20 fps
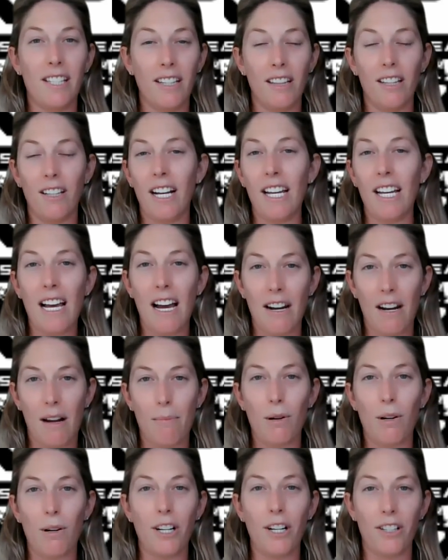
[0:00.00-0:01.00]
look at that
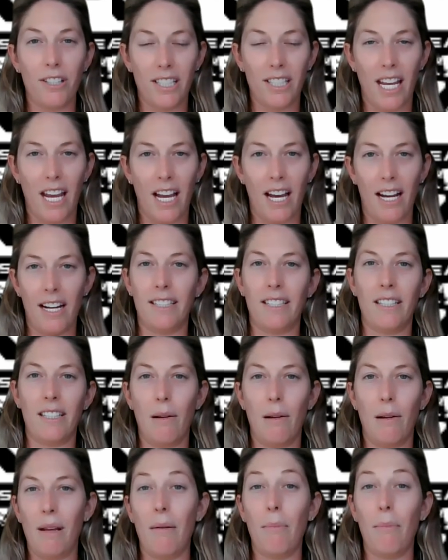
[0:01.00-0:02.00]
number on your scan. It's going
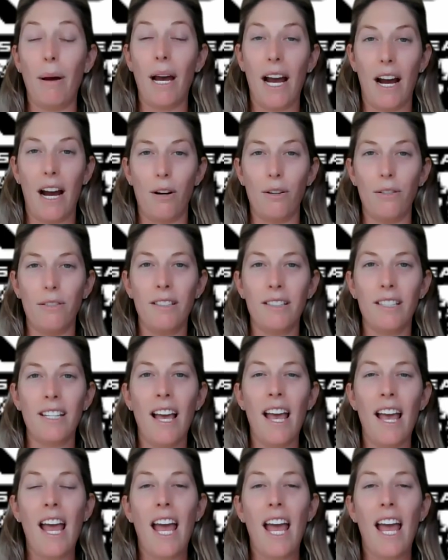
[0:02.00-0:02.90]
to be in pounds.